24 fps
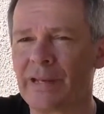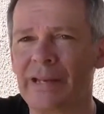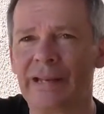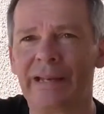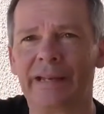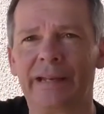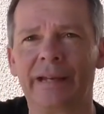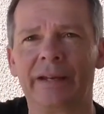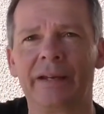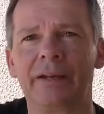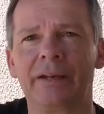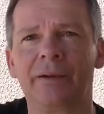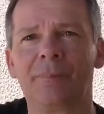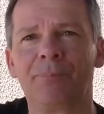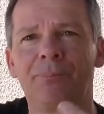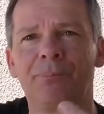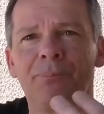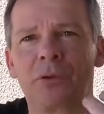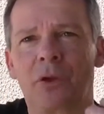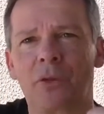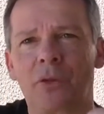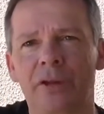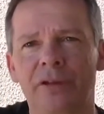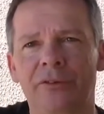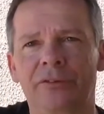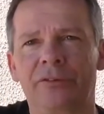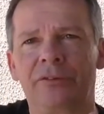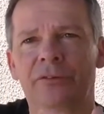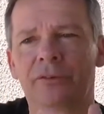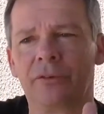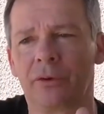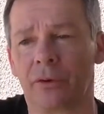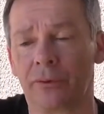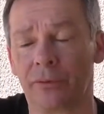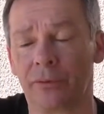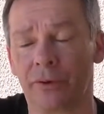You're getting on the
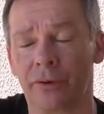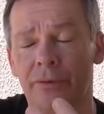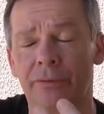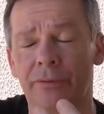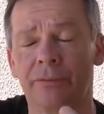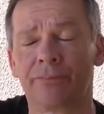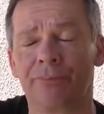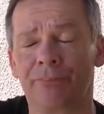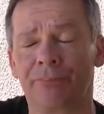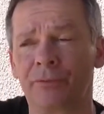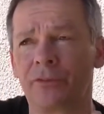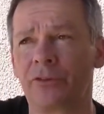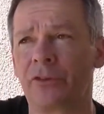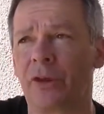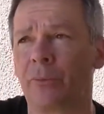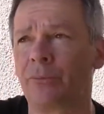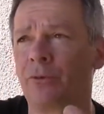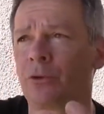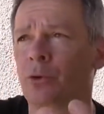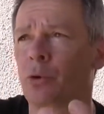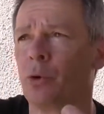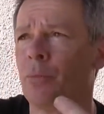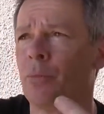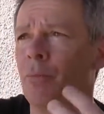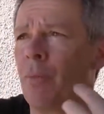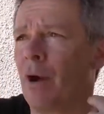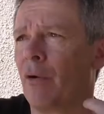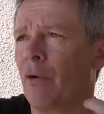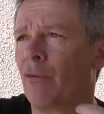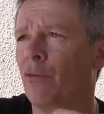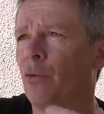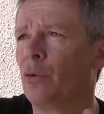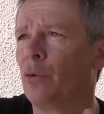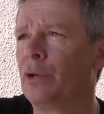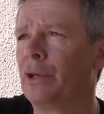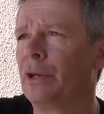subsequent
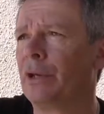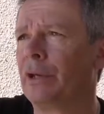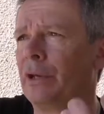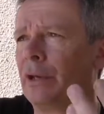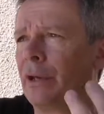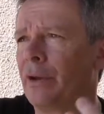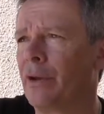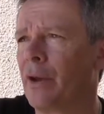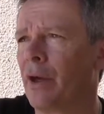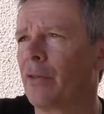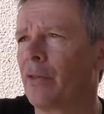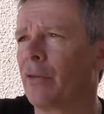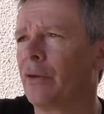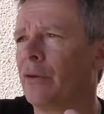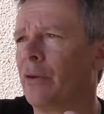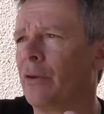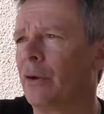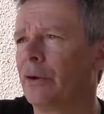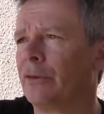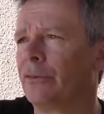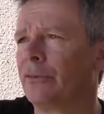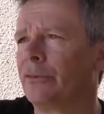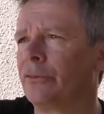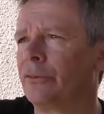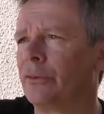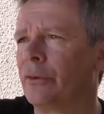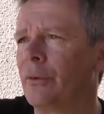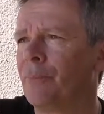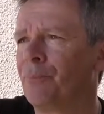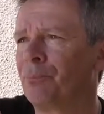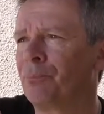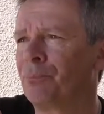mouthful, you're getting another nice